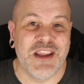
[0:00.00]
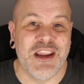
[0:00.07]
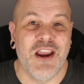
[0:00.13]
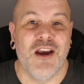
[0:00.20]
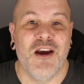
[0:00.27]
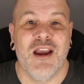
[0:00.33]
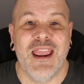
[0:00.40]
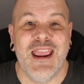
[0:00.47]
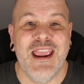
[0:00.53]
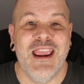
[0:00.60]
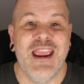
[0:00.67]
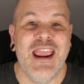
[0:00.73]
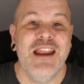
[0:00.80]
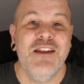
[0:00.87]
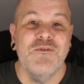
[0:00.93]
the
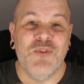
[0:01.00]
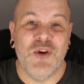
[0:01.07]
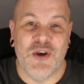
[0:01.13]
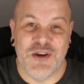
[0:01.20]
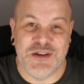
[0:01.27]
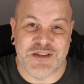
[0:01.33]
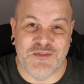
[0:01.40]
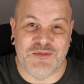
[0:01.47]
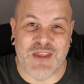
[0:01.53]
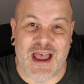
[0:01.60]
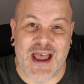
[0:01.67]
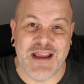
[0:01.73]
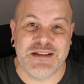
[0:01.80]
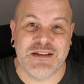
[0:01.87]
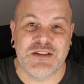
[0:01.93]
inverse of
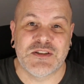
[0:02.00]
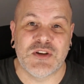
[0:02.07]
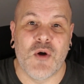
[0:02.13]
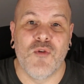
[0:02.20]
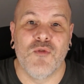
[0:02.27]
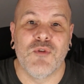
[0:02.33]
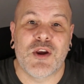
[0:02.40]
that, so